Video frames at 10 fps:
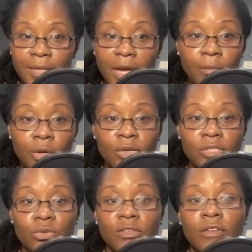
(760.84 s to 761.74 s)
I'm going
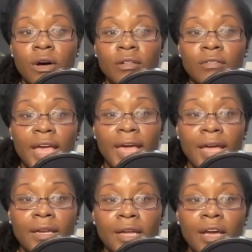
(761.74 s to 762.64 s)
to evolve,
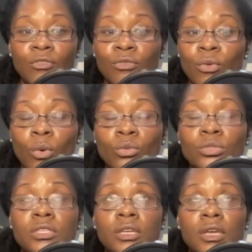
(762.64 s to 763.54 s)
and I
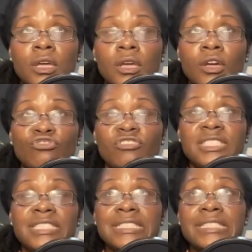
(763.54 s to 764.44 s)
won't
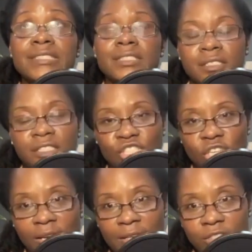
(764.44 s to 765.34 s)
resist the
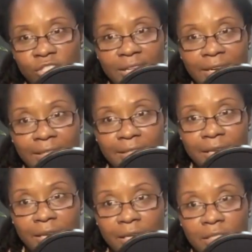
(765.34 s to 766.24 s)
change that it
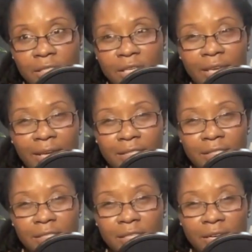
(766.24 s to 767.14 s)
takes to get
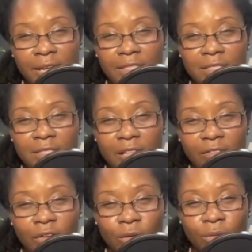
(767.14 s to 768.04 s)
to the next
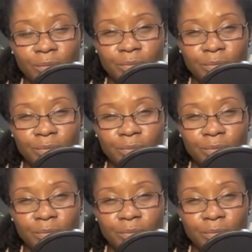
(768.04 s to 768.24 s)
level.